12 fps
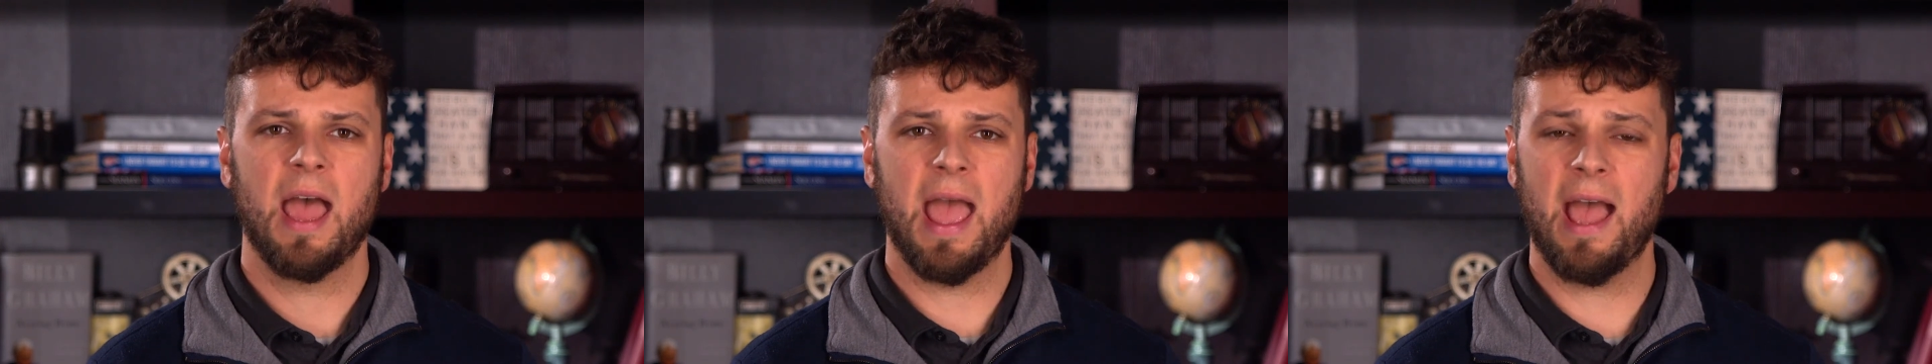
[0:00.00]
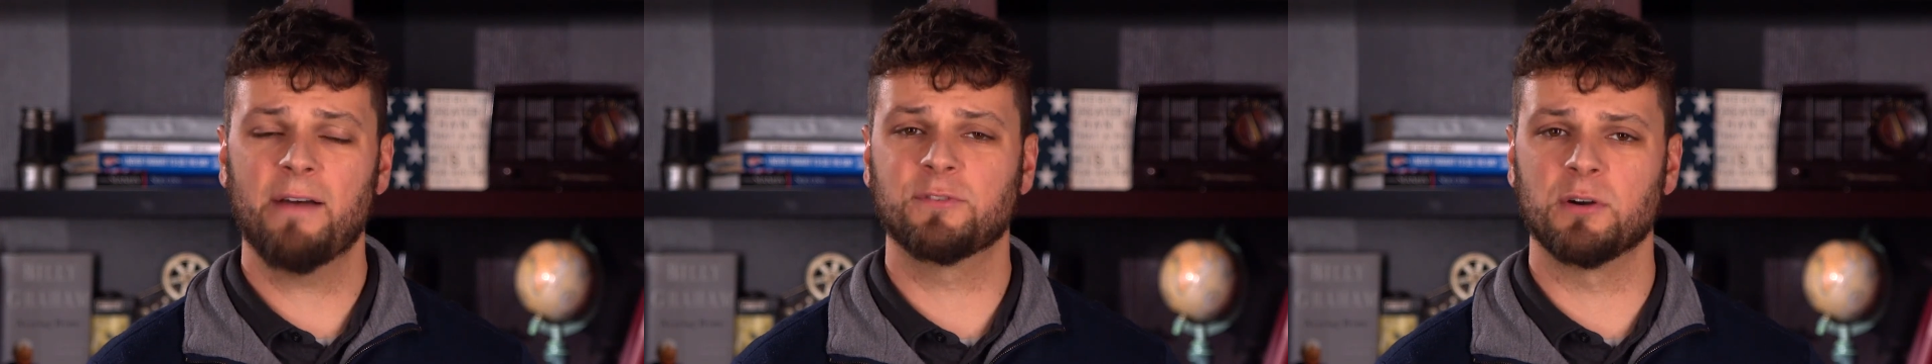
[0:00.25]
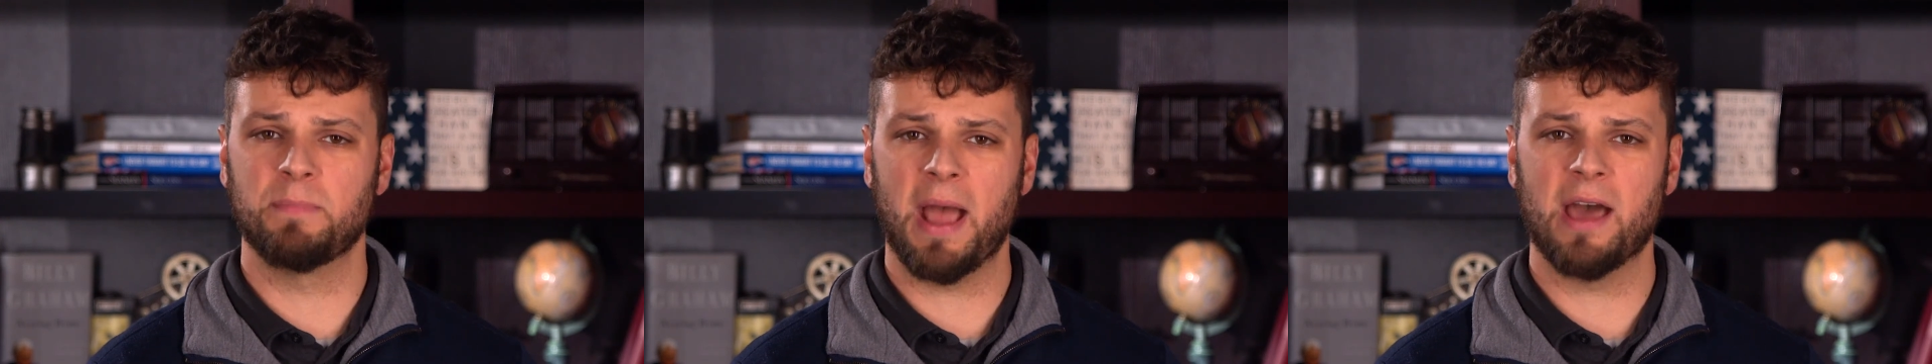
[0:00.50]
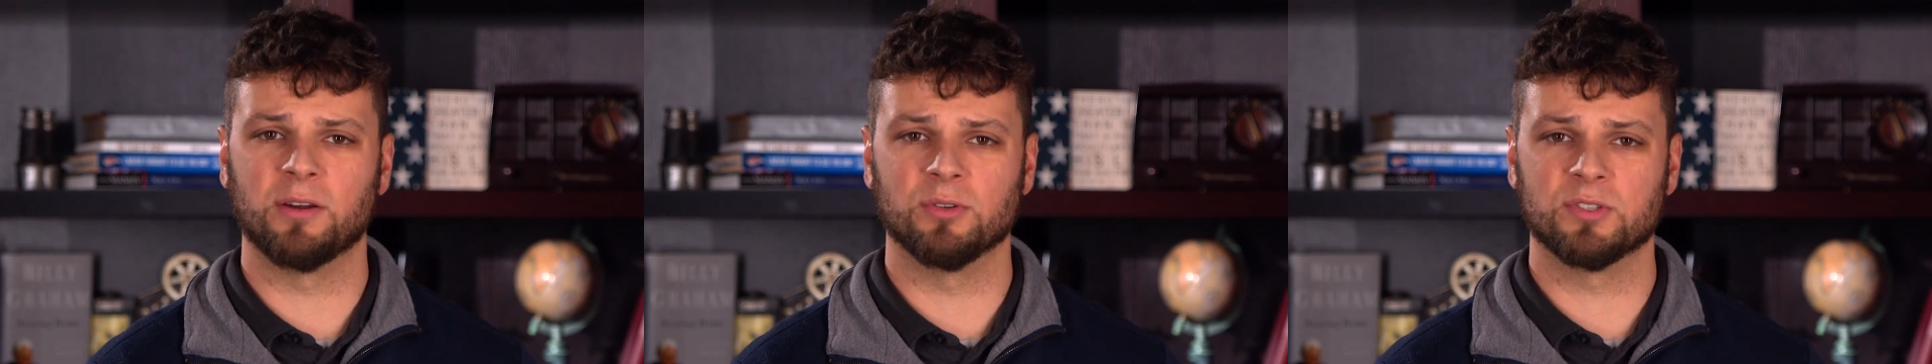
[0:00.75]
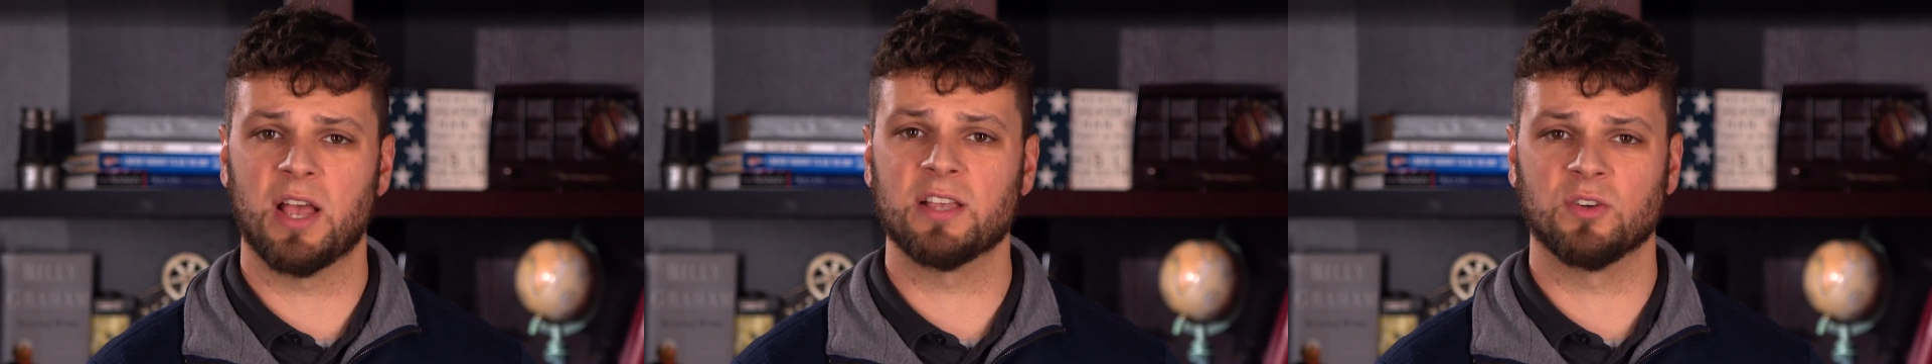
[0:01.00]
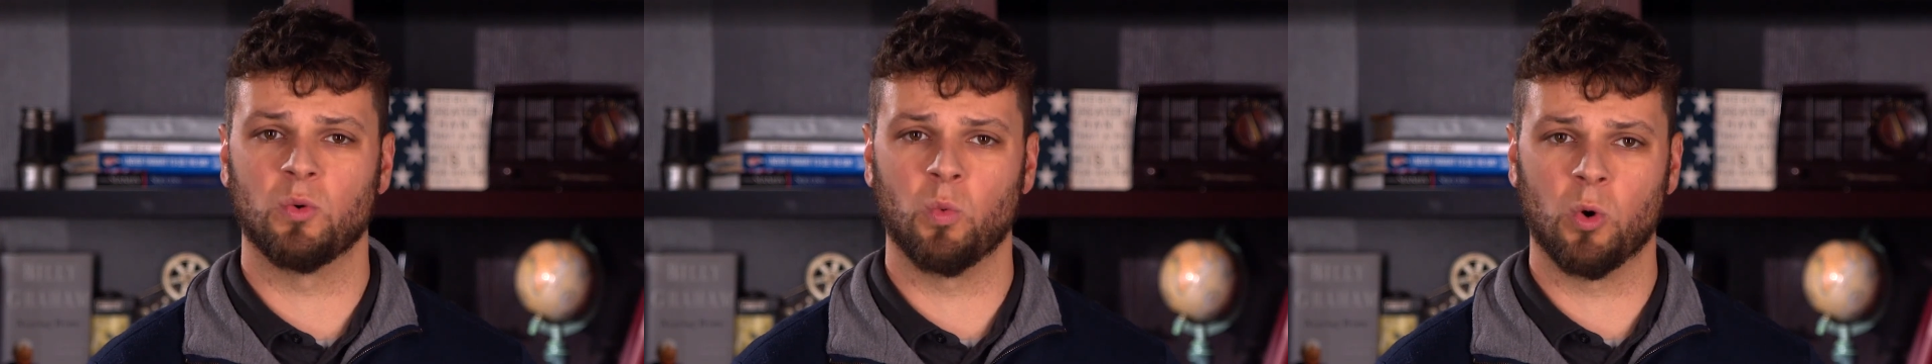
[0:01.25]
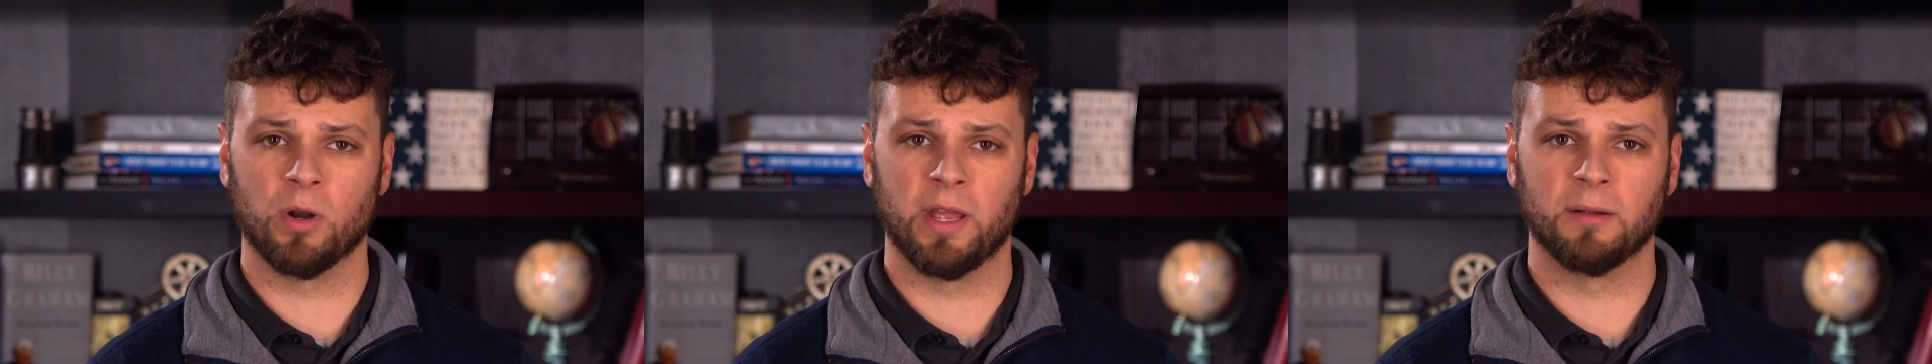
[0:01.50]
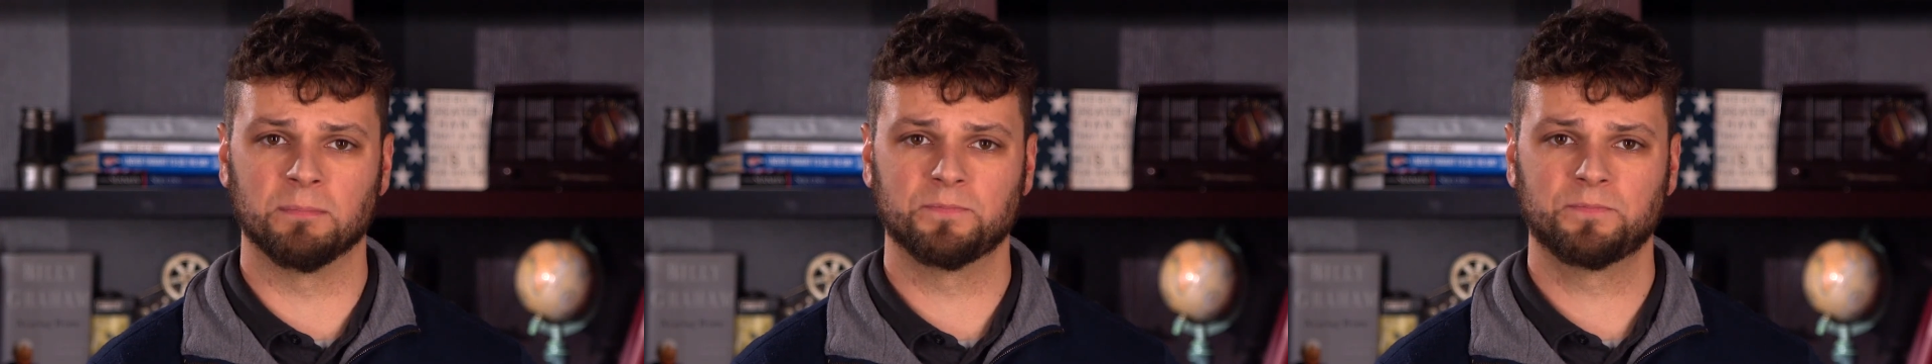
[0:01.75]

after battles as a warning.